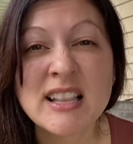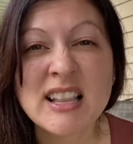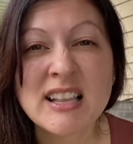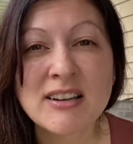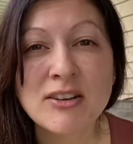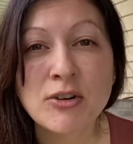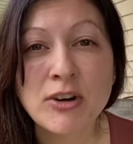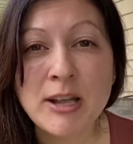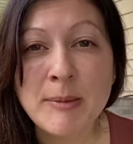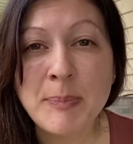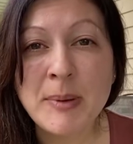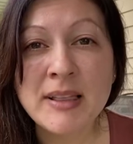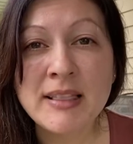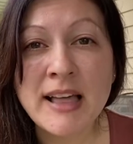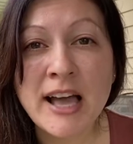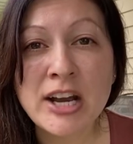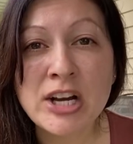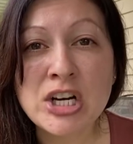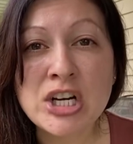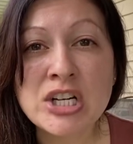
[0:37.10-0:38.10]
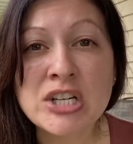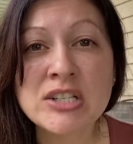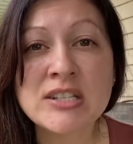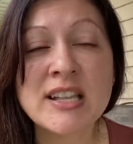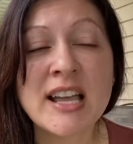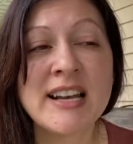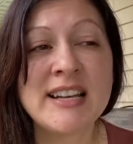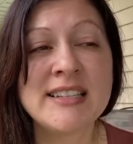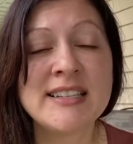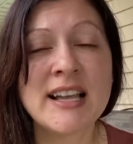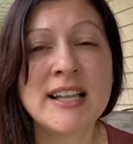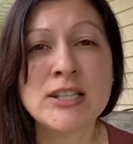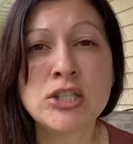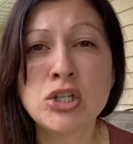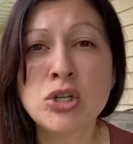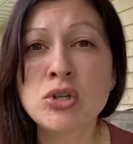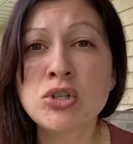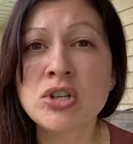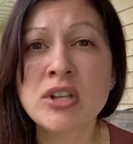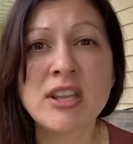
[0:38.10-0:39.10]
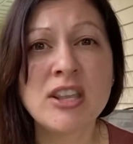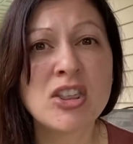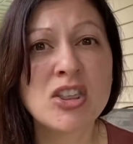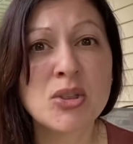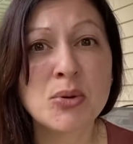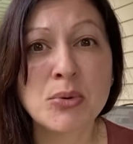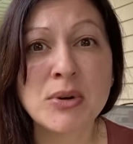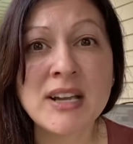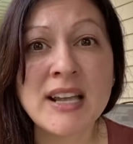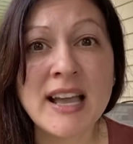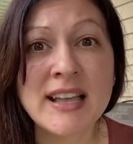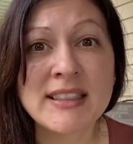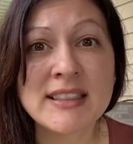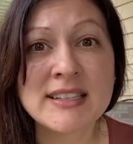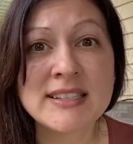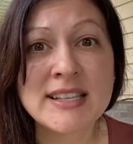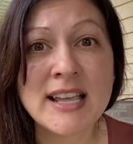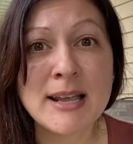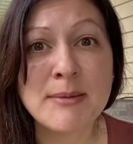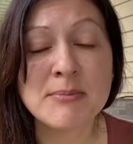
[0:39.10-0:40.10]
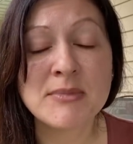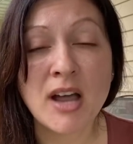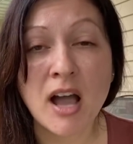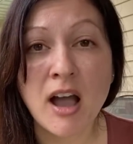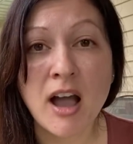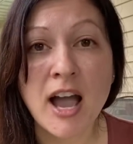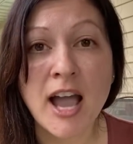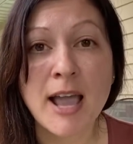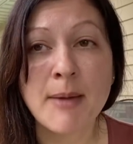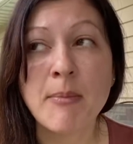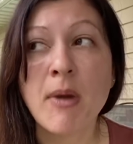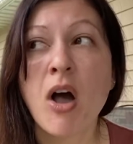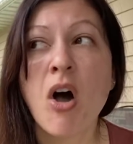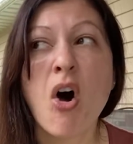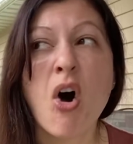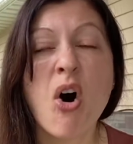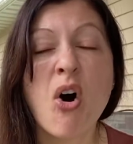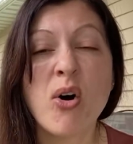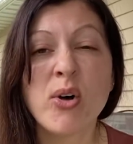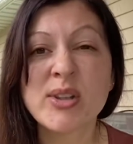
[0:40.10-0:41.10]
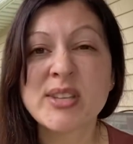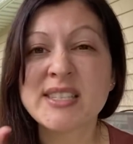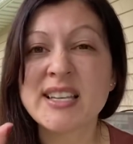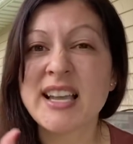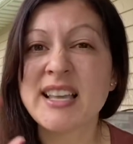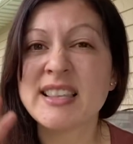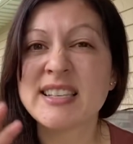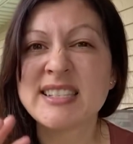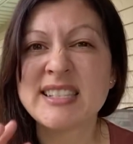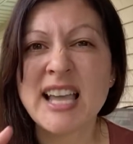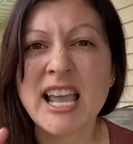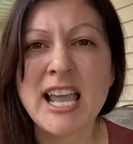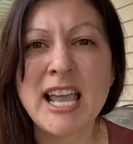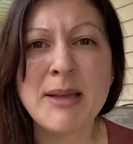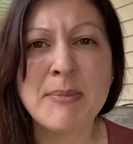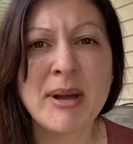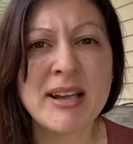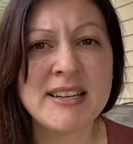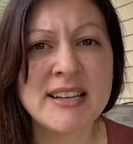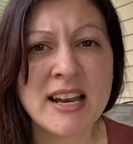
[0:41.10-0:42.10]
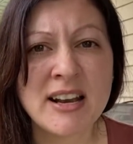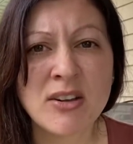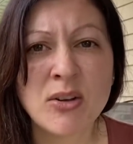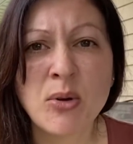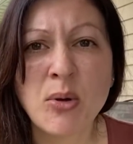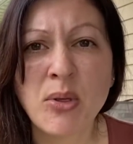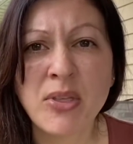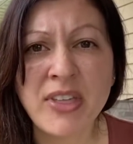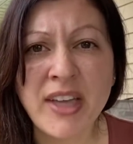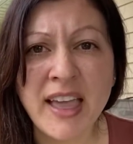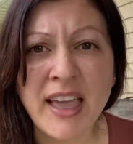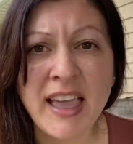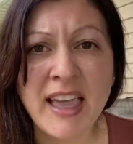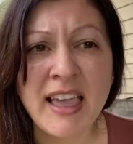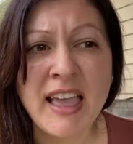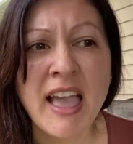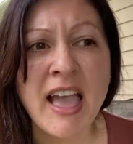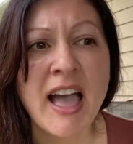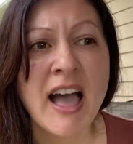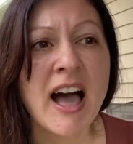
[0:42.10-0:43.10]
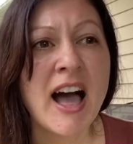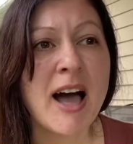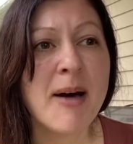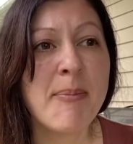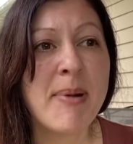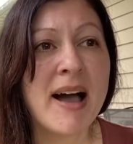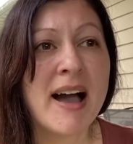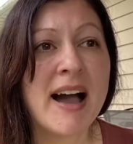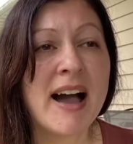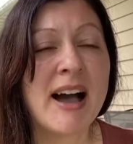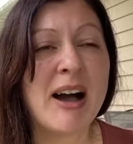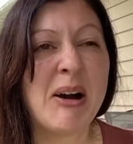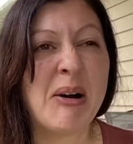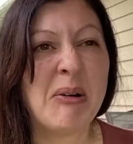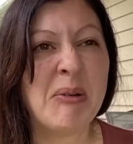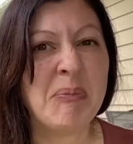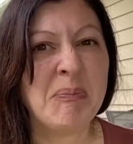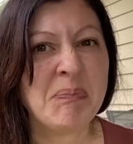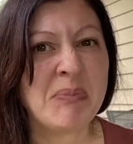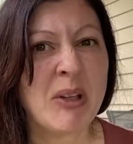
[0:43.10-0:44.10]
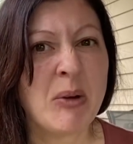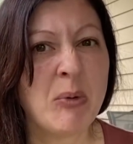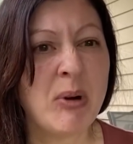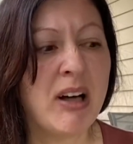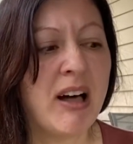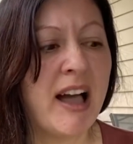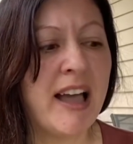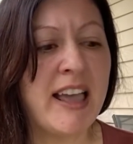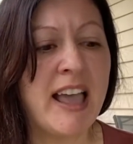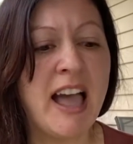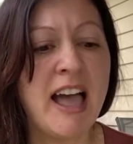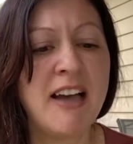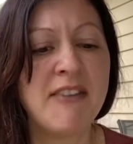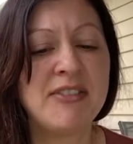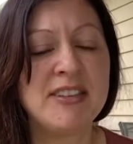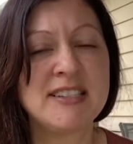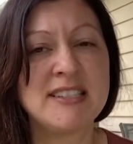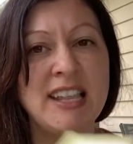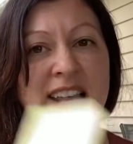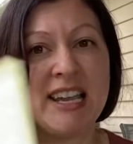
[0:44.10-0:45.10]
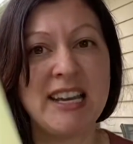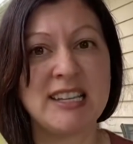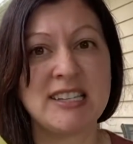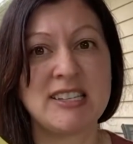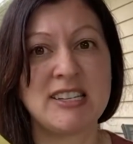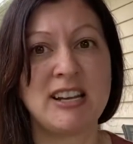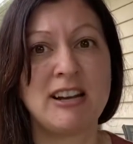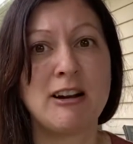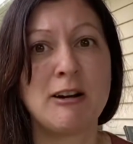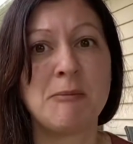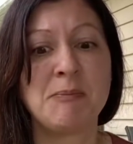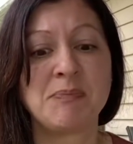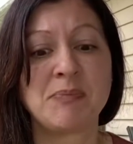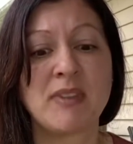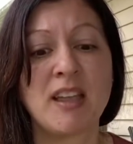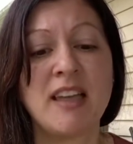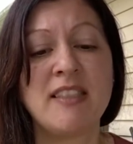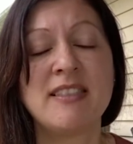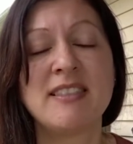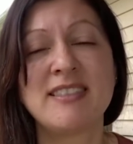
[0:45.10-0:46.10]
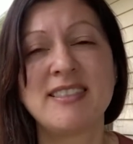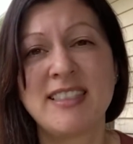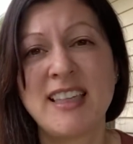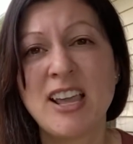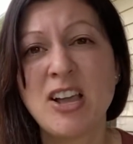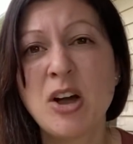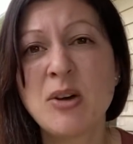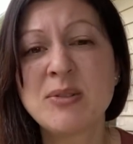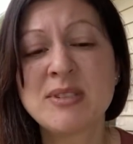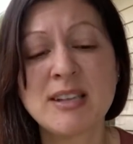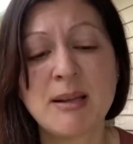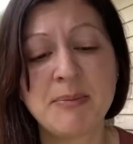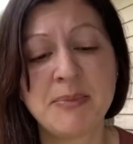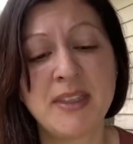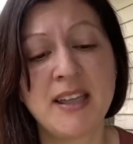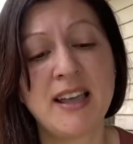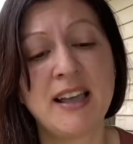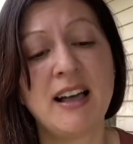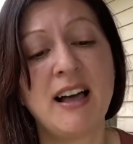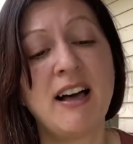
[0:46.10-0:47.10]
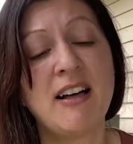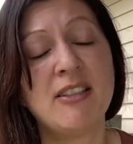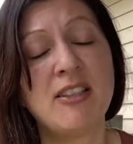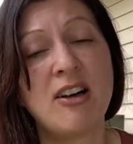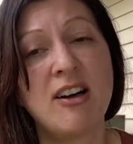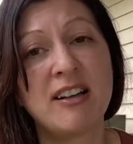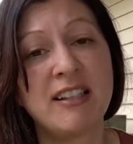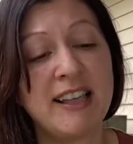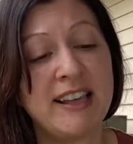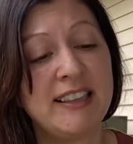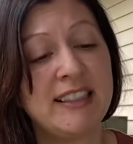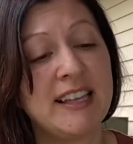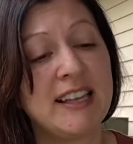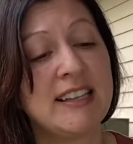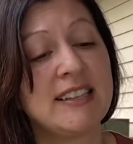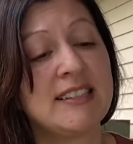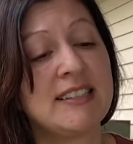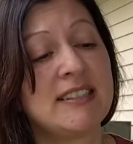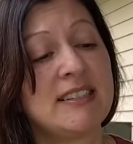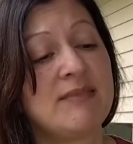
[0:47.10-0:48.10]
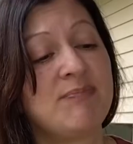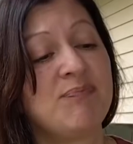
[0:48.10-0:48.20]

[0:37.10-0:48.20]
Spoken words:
creepy letters, and he sends usually three at the same time, all saying the same identical thing about, well, I have his latest here. And they go something along like this.